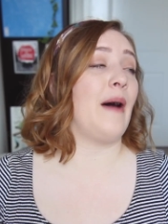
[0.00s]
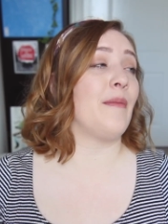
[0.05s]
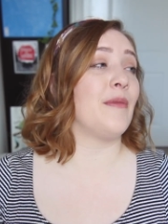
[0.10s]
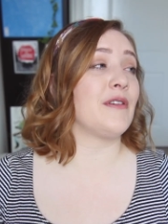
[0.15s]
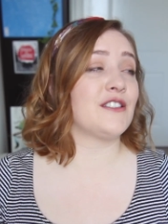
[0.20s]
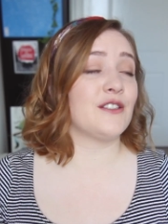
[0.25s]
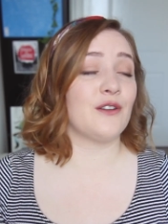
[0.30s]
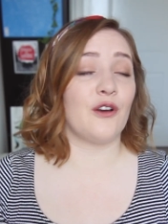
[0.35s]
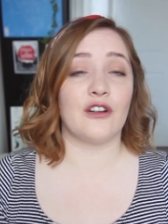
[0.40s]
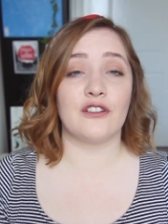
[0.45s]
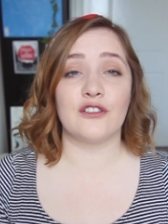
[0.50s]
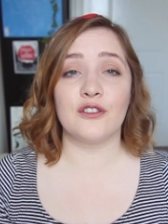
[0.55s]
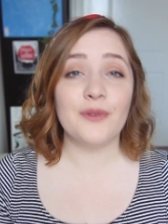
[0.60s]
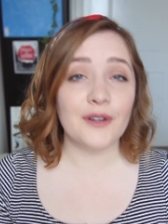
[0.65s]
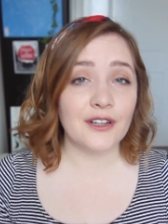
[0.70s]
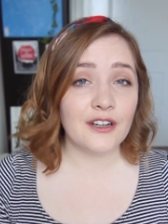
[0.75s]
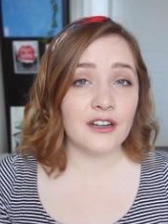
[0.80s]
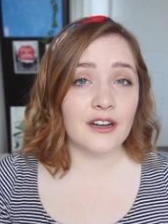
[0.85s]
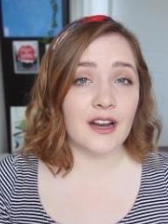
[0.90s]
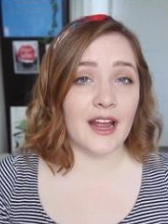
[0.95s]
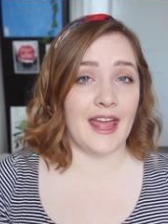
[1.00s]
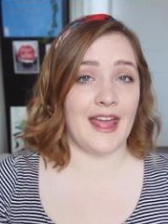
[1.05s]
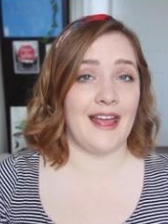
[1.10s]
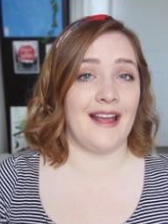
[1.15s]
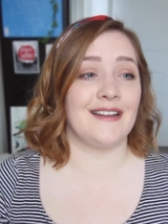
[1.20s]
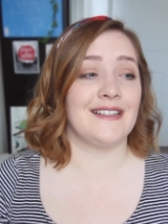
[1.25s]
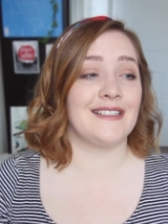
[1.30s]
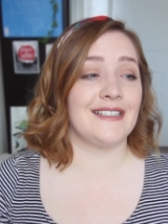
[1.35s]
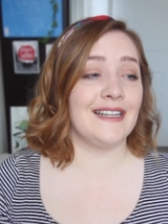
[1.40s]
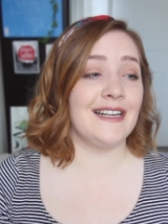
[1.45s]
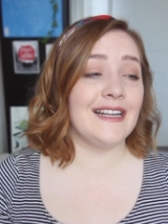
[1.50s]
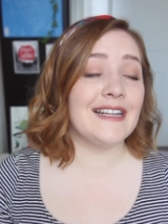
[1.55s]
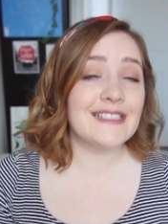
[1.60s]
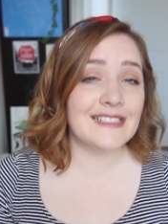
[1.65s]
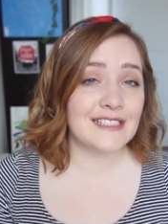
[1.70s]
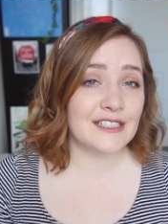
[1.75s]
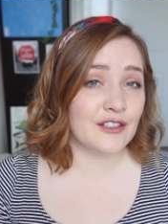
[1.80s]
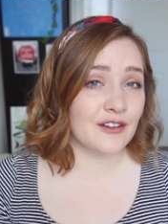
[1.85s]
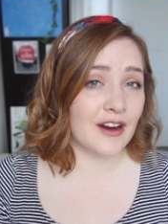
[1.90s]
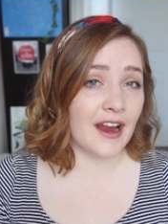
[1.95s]
I'm also on Twitter and
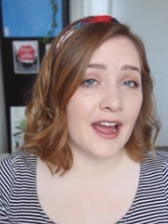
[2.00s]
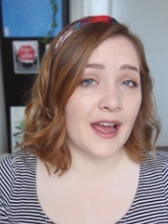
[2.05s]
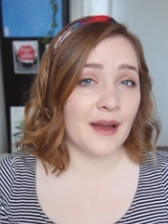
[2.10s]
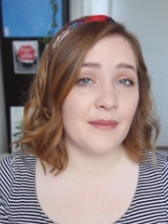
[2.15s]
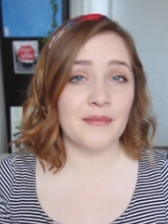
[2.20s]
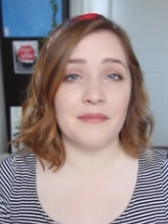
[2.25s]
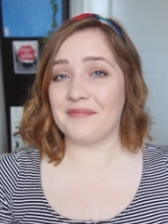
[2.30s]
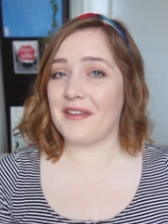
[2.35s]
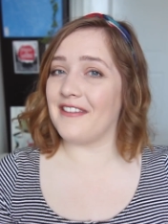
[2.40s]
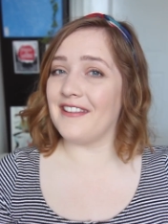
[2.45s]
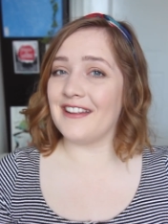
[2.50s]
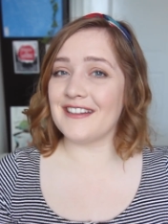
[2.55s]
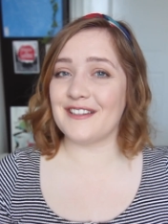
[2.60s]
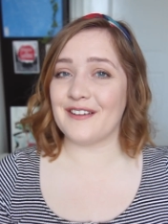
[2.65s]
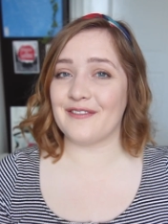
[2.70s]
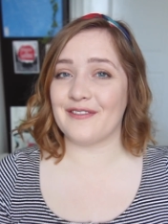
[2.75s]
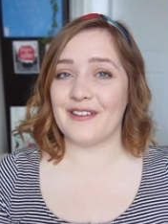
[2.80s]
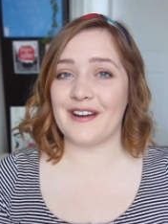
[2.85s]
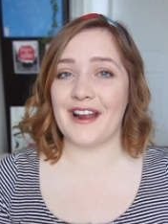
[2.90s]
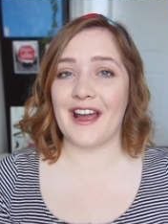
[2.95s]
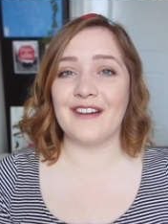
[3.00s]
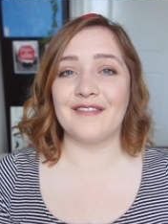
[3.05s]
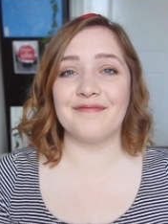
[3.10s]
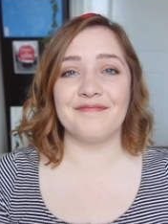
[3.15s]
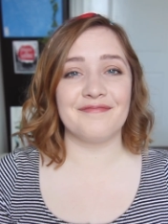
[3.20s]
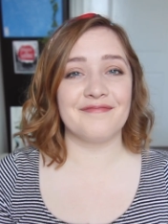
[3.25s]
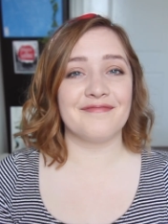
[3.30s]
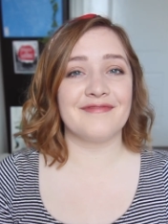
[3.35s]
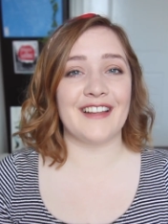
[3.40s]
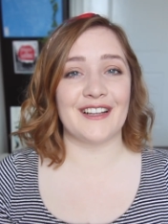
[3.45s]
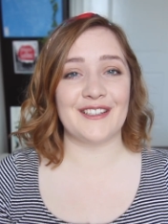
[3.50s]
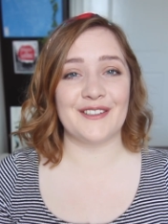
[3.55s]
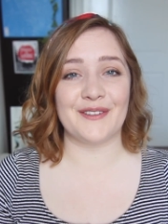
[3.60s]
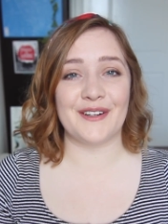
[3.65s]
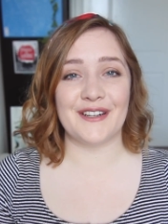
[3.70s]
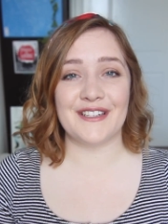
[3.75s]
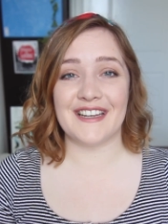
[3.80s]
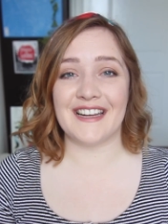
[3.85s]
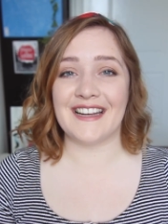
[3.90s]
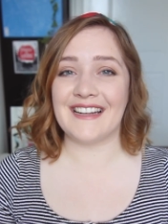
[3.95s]
Instagram, and that's it for now. Thanks for
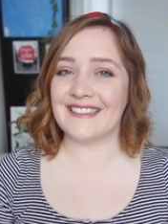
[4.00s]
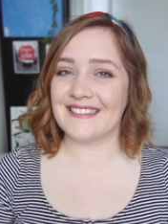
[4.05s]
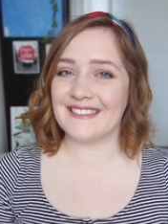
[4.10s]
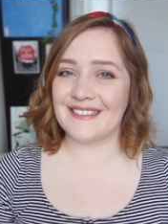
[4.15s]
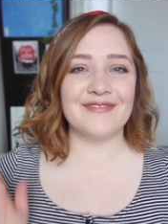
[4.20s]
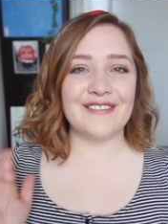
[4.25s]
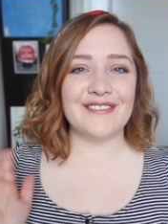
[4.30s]
watching.